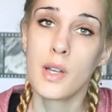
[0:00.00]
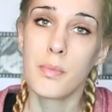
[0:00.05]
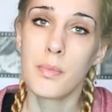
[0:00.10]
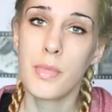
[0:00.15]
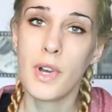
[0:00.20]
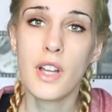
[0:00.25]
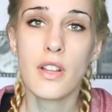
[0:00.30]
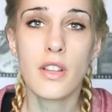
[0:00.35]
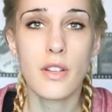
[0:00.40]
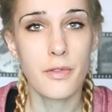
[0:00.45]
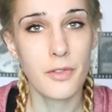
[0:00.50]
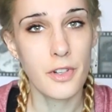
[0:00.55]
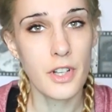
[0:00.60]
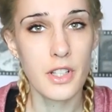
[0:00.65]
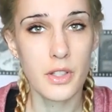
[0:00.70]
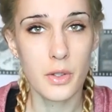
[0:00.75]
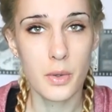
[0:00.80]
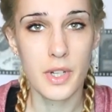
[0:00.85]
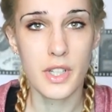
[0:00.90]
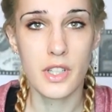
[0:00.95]
But the
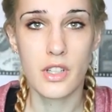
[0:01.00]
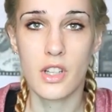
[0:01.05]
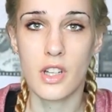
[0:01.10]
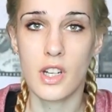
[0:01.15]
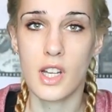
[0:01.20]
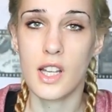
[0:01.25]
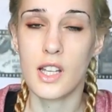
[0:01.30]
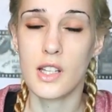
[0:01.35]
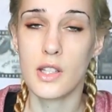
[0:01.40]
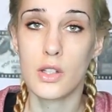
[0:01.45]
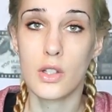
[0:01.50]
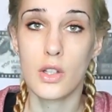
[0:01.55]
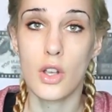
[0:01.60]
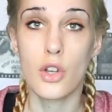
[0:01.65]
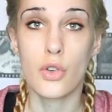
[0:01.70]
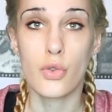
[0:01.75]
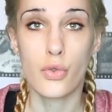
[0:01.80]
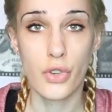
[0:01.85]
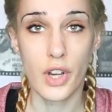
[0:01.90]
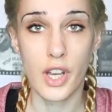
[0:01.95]
first question is
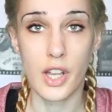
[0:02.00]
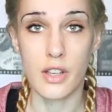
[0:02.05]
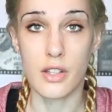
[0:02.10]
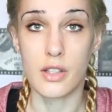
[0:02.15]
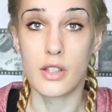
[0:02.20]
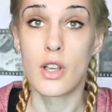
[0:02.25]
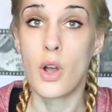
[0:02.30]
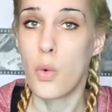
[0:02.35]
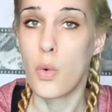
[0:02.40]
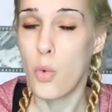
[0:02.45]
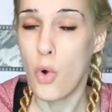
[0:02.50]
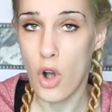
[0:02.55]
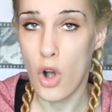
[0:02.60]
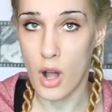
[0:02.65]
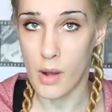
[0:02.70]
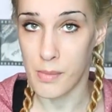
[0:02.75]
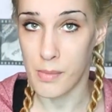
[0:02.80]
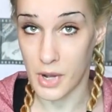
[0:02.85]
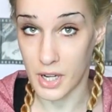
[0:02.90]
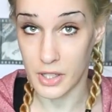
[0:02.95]
triggers. What
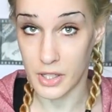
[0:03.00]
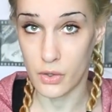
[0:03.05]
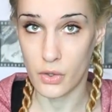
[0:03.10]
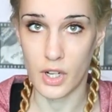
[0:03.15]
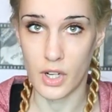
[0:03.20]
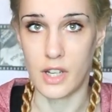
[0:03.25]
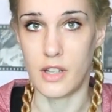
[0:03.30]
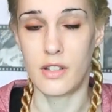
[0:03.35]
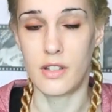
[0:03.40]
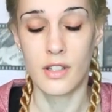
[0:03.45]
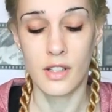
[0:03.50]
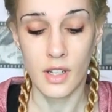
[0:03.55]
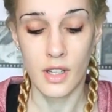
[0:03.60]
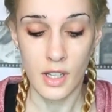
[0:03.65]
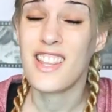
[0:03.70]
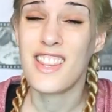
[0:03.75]
are my triggers?